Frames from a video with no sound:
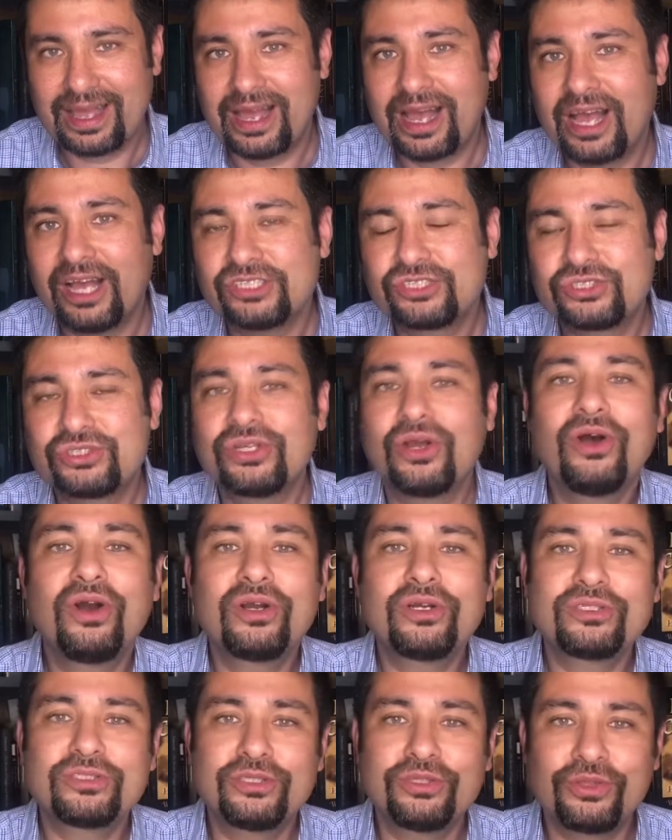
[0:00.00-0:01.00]
a
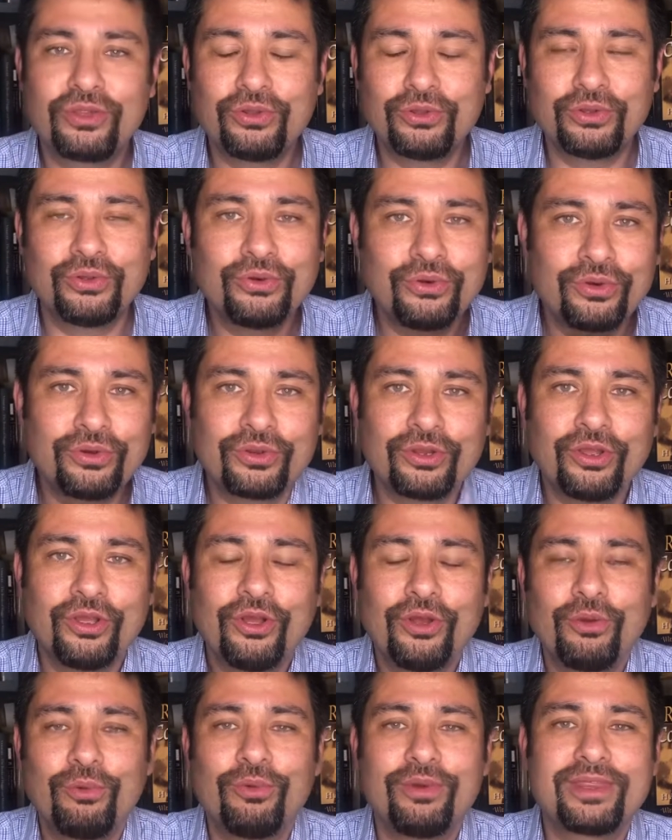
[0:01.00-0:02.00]
song to the Lord
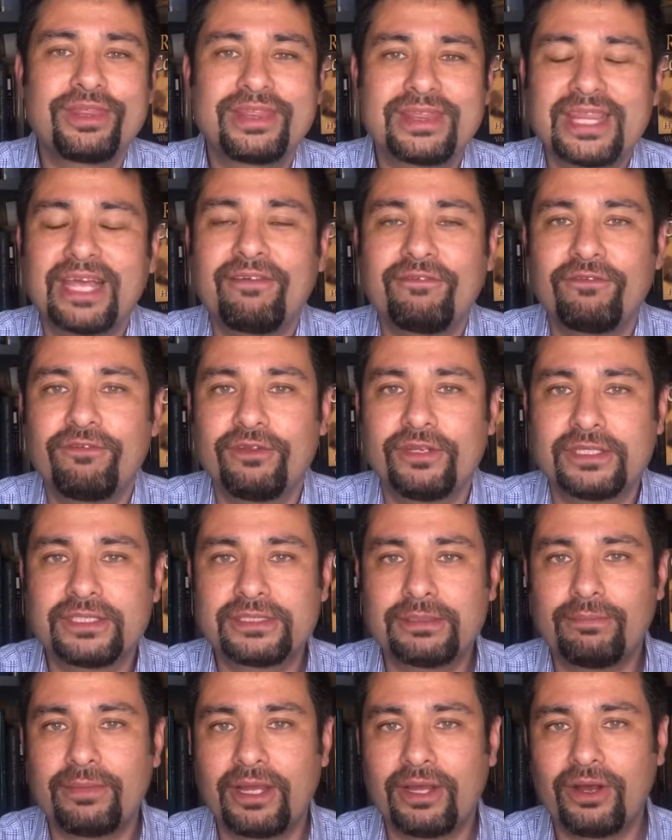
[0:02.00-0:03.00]
with thankfulness
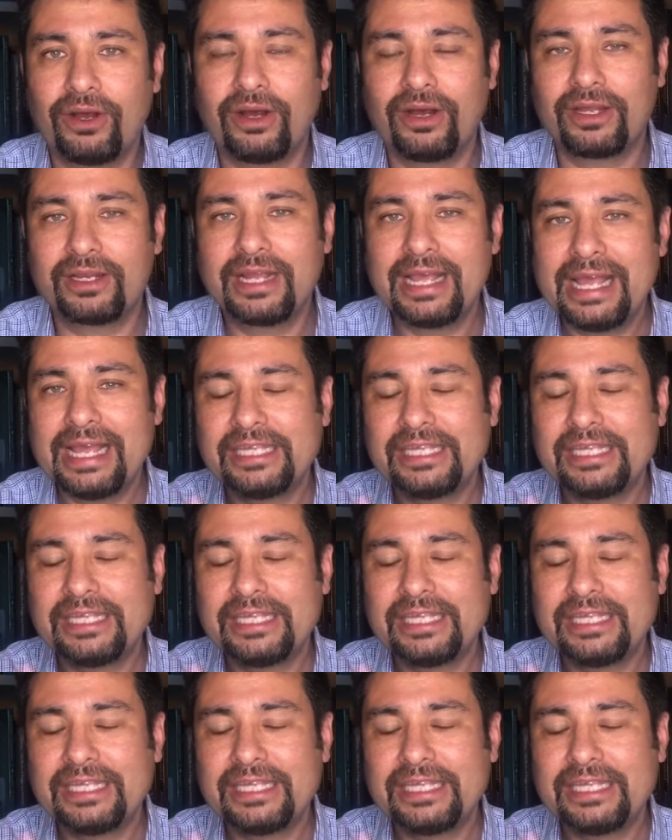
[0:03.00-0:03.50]
in my heart.